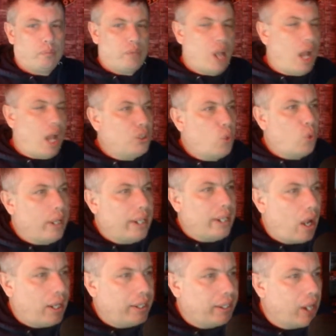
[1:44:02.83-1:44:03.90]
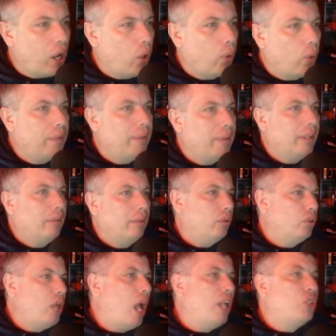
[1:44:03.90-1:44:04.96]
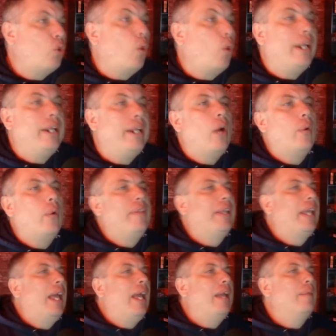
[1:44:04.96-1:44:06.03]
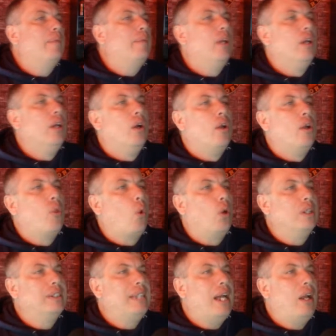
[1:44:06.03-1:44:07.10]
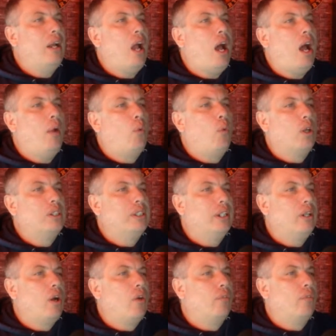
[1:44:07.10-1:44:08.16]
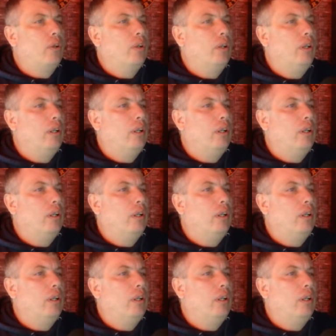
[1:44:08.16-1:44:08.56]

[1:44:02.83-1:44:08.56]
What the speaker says: 9:29 to go in the 9:20 to go in the game. Thornton's out high, works it over.